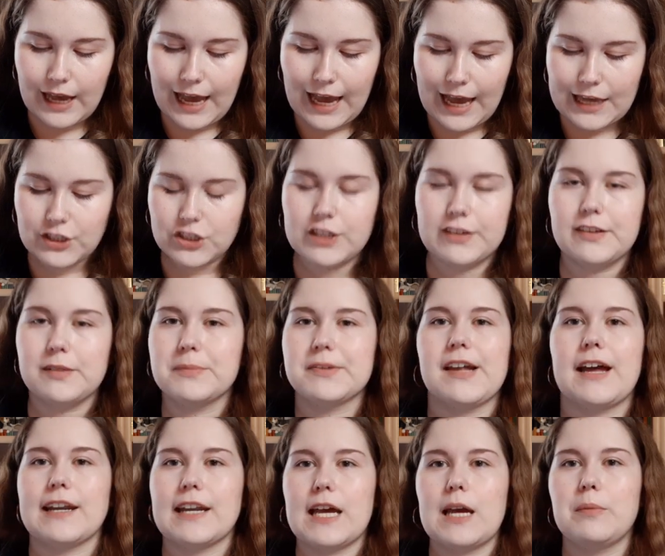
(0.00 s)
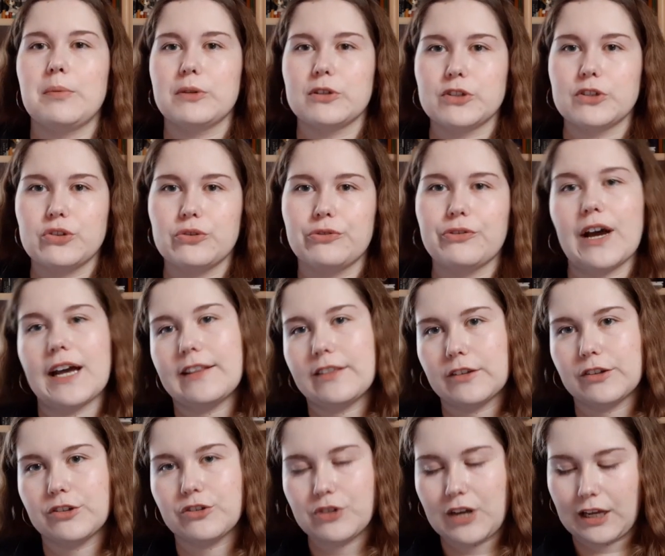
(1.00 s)
and she seems unable to
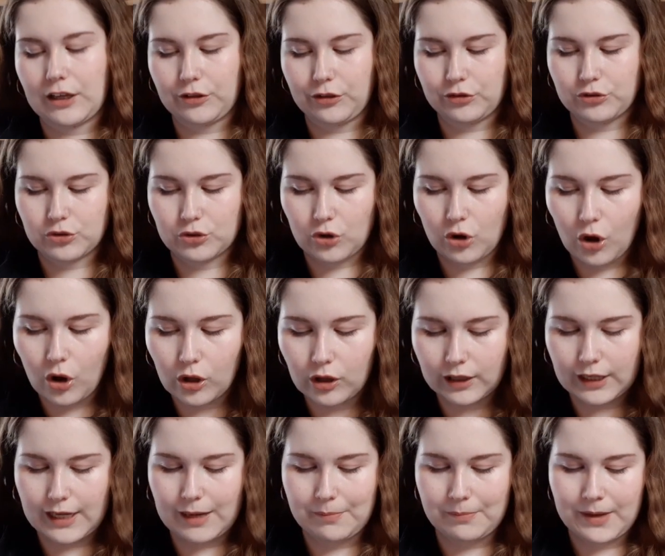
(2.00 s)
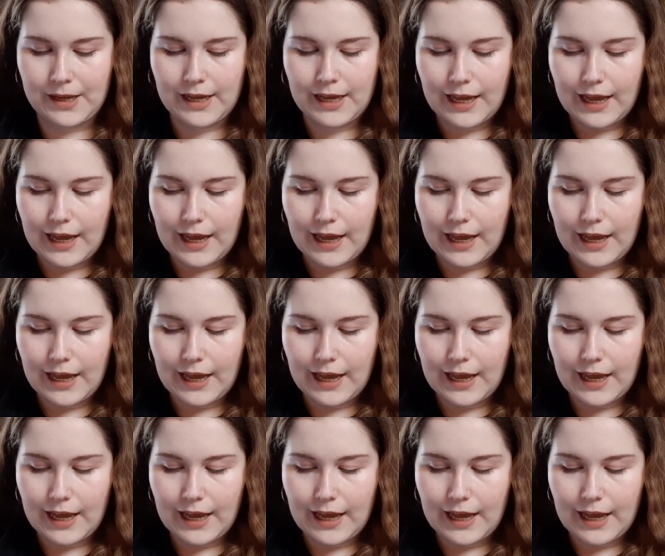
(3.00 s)
find the strength to call him.